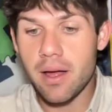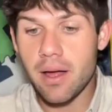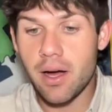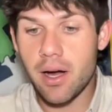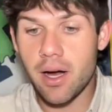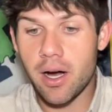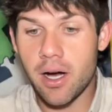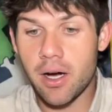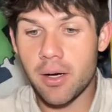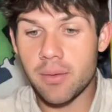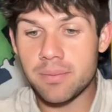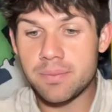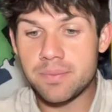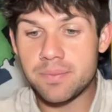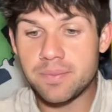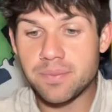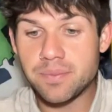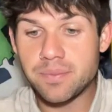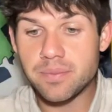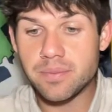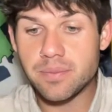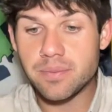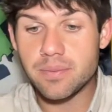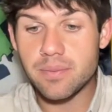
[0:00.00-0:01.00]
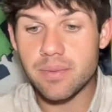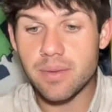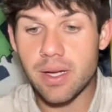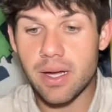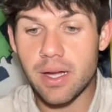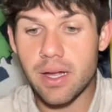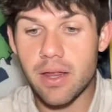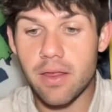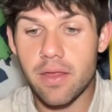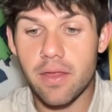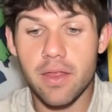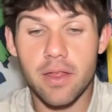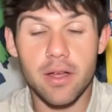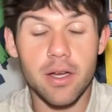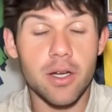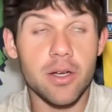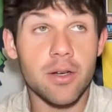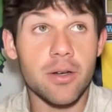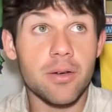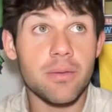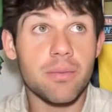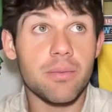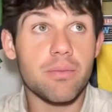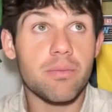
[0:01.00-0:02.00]

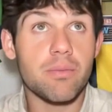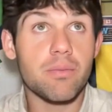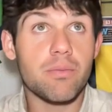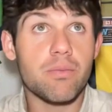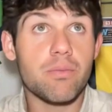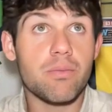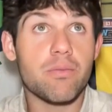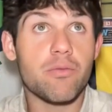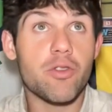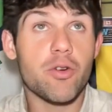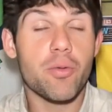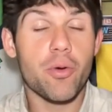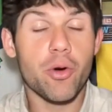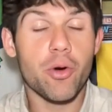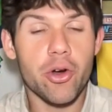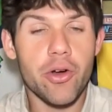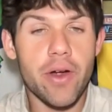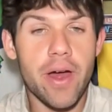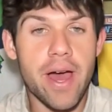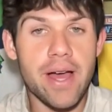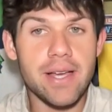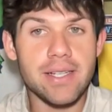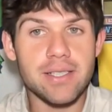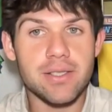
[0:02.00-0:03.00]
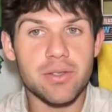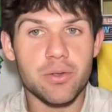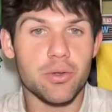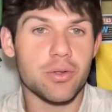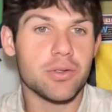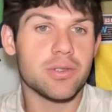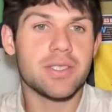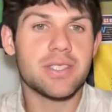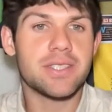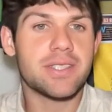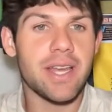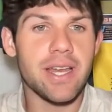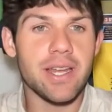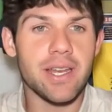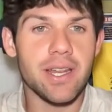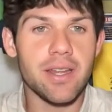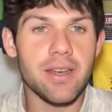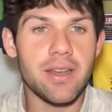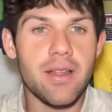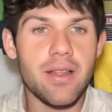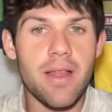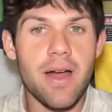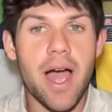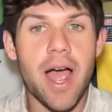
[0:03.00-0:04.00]
The reporter asked or
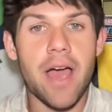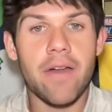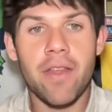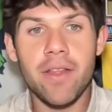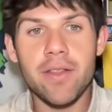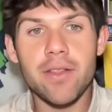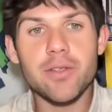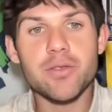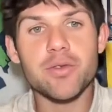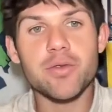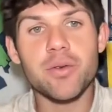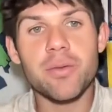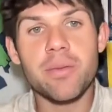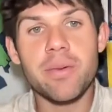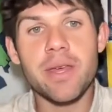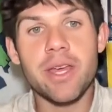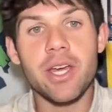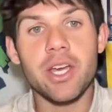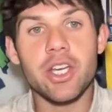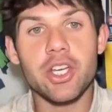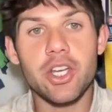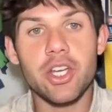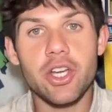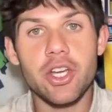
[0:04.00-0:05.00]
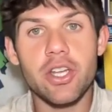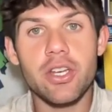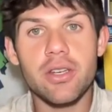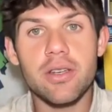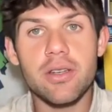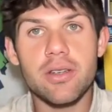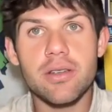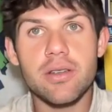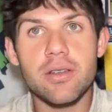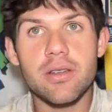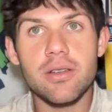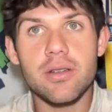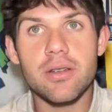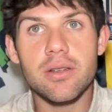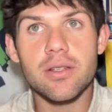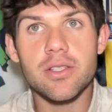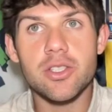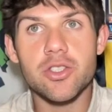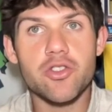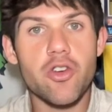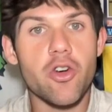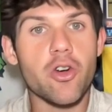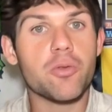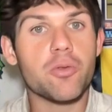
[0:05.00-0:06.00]
stated, I think this would be a good
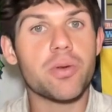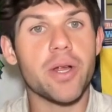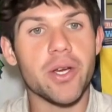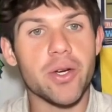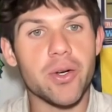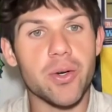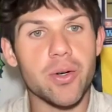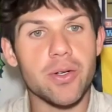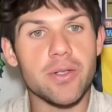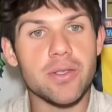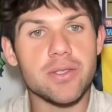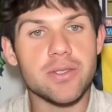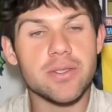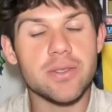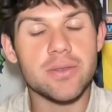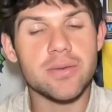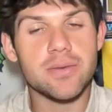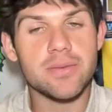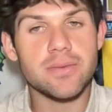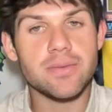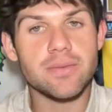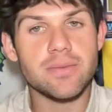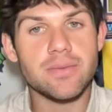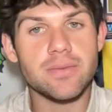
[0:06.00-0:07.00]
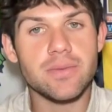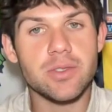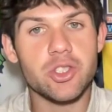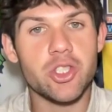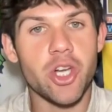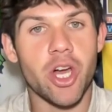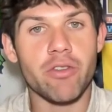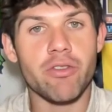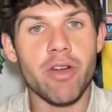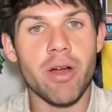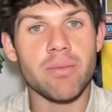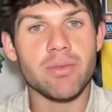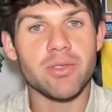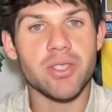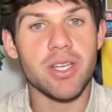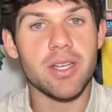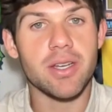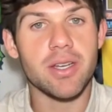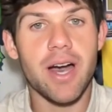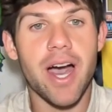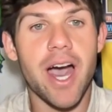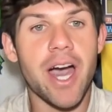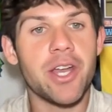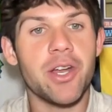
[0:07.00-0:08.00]
stroke play course. Jon Rahm was
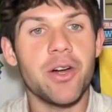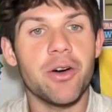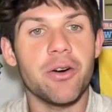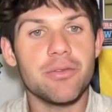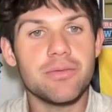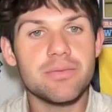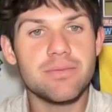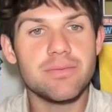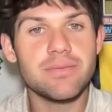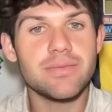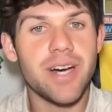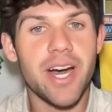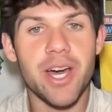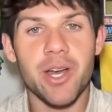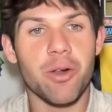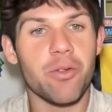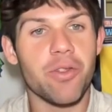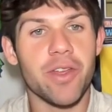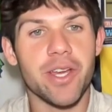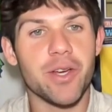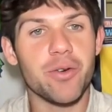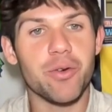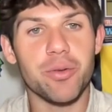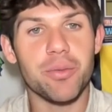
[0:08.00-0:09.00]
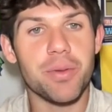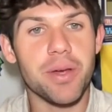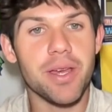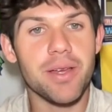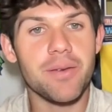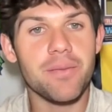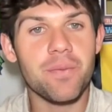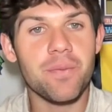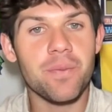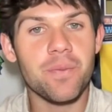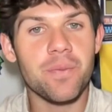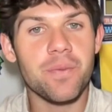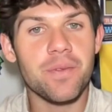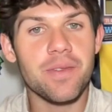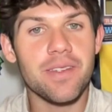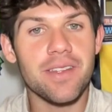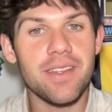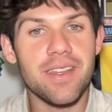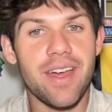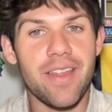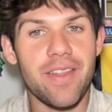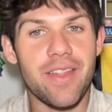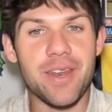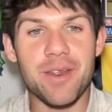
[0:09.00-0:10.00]
like, I don't think it would be.
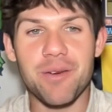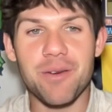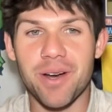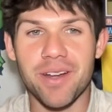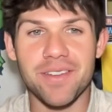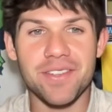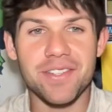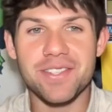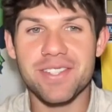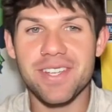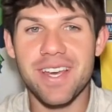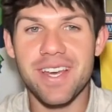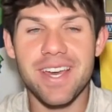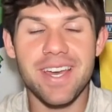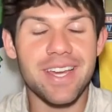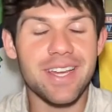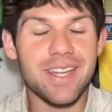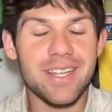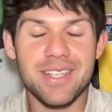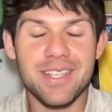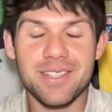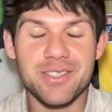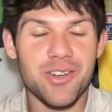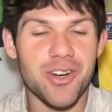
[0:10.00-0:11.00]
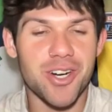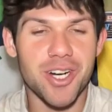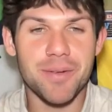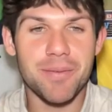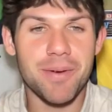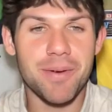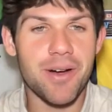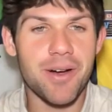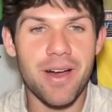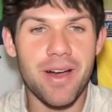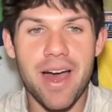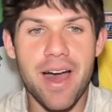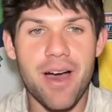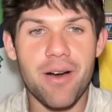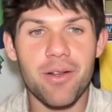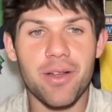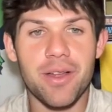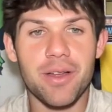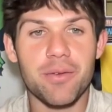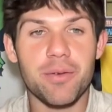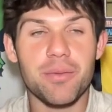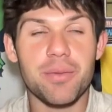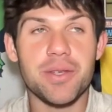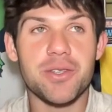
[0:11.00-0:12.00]
Then he went on to talk about how
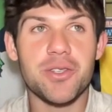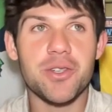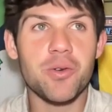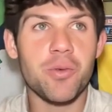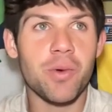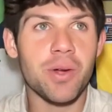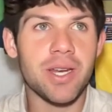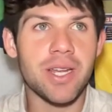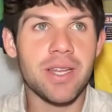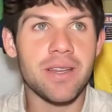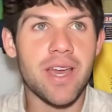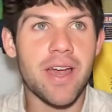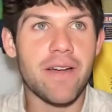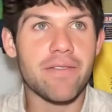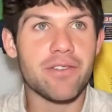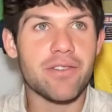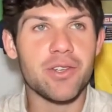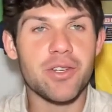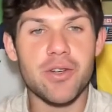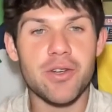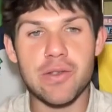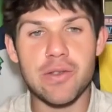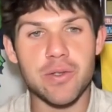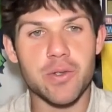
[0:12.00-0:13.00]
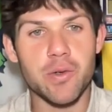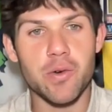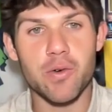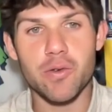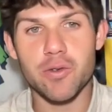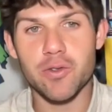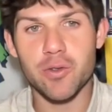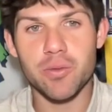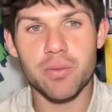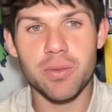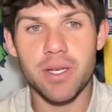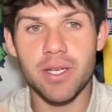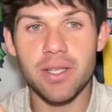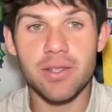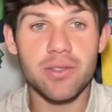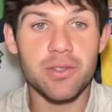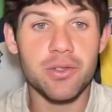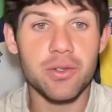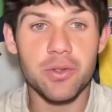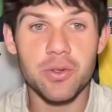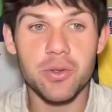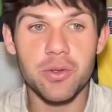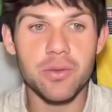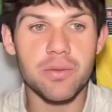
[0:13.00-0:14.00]
it would be too windy in the afternoon. Scores would be
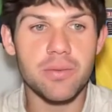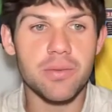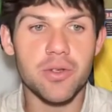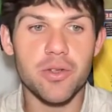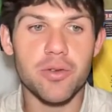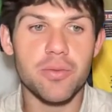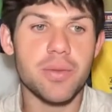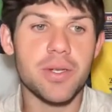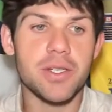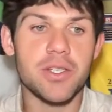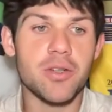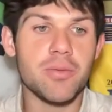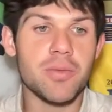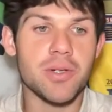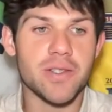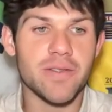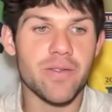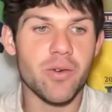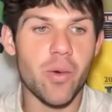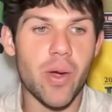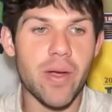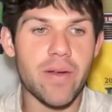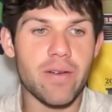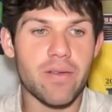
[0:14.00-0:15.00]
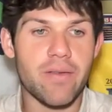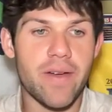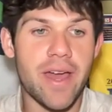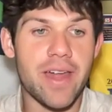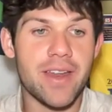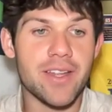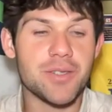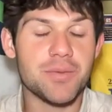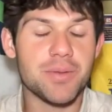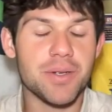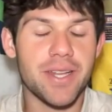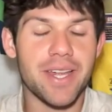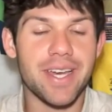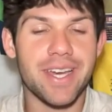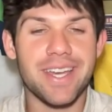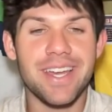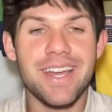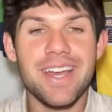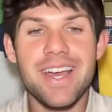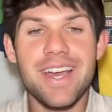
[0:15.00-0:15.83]
too much of a wave advantage. But like,